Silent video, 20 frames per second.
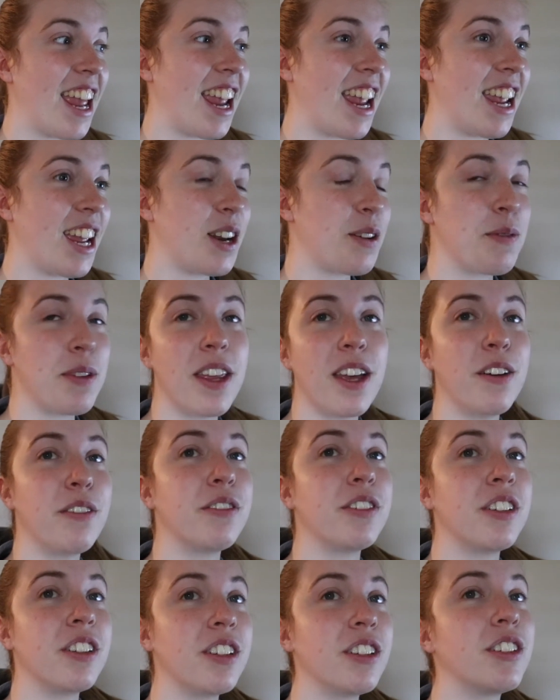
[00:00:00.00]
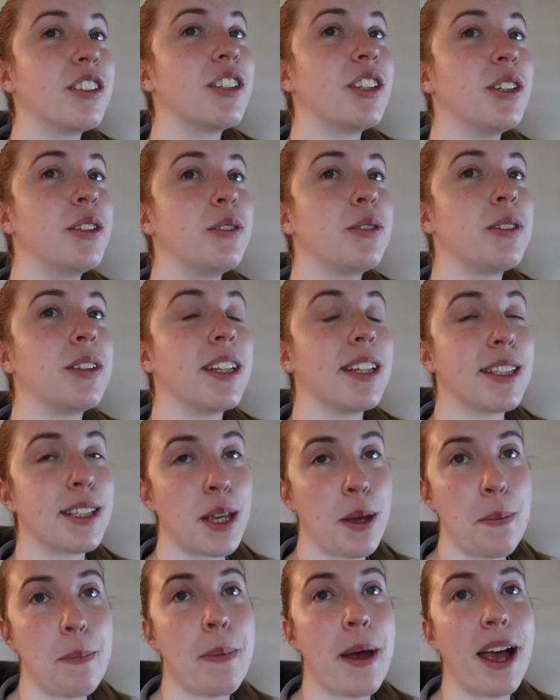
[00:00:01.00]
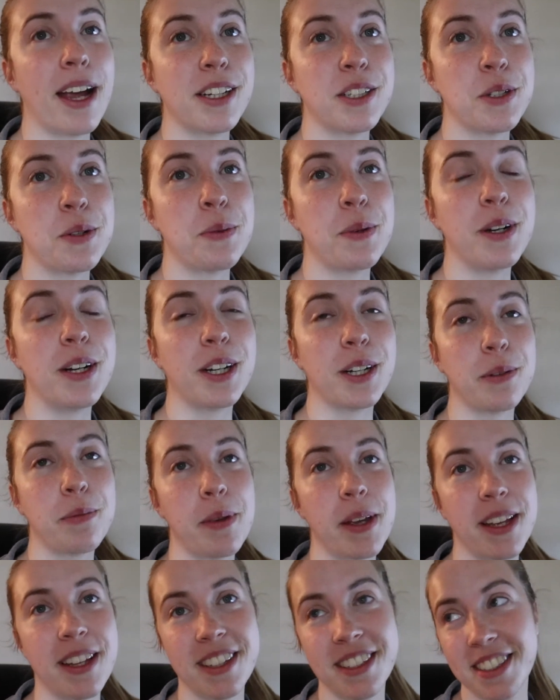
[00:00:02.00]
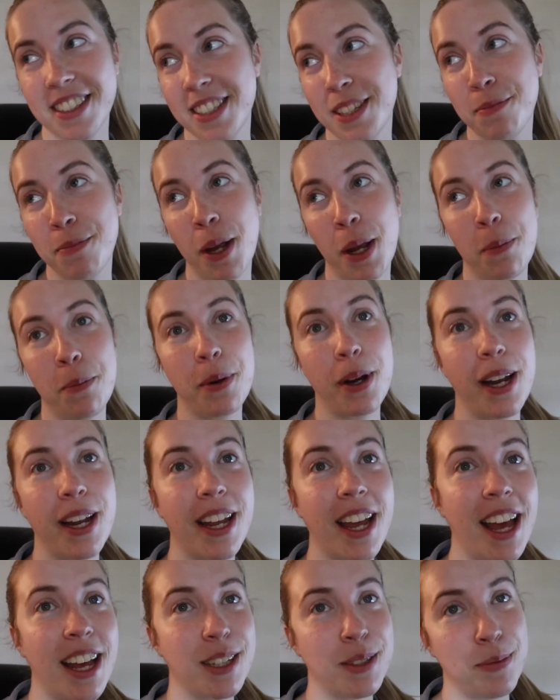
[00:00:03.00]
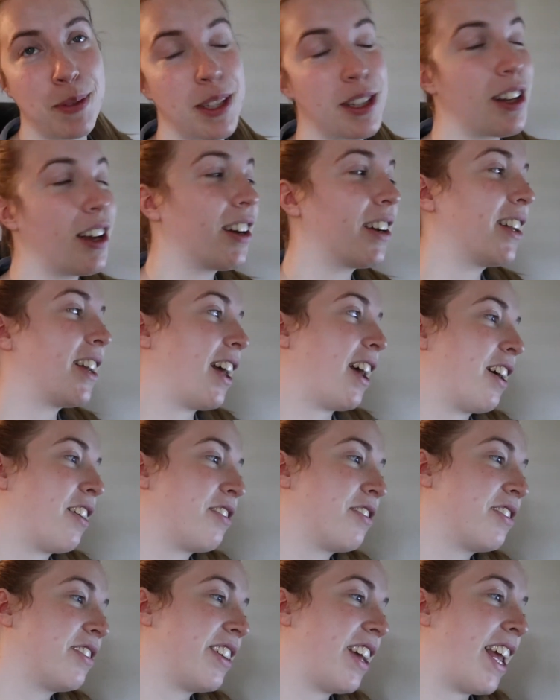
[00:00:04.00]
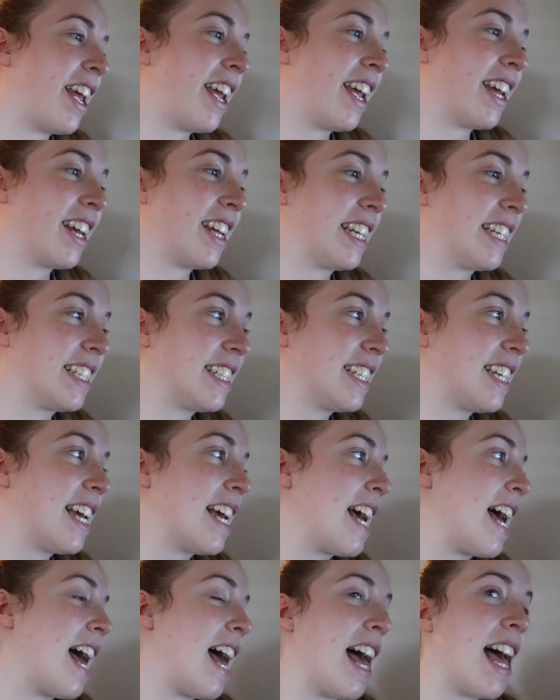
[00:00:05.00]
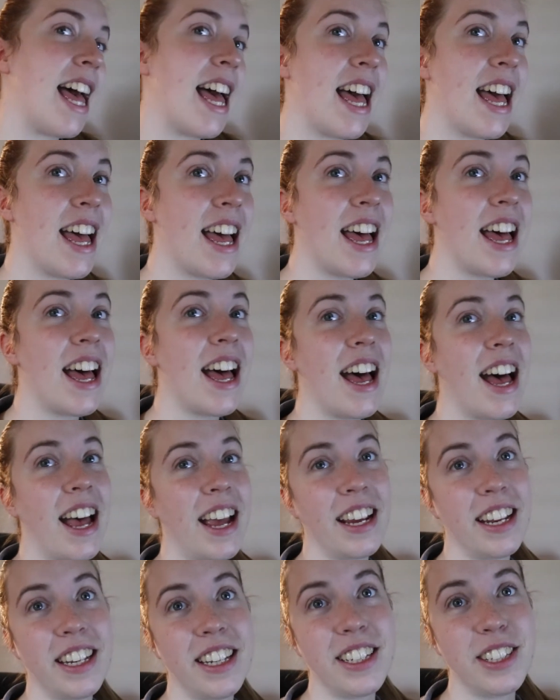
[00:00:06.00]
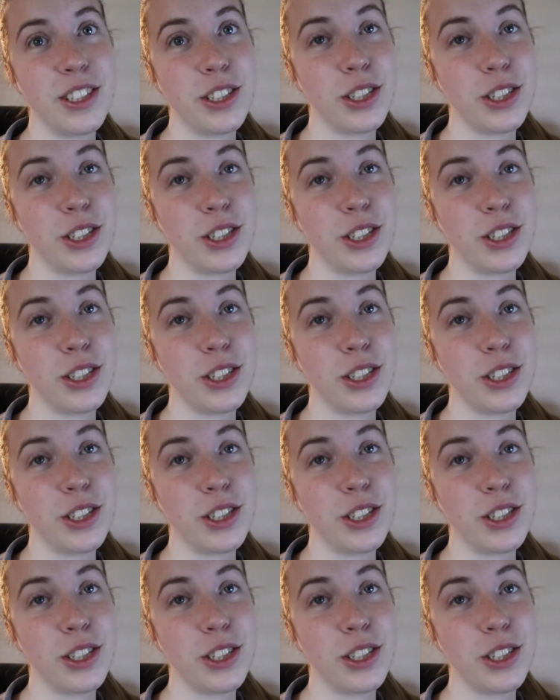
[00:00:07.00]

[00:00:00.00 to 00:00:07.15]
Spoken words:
And without further ado, let's get back to work because my break has been long enough and I need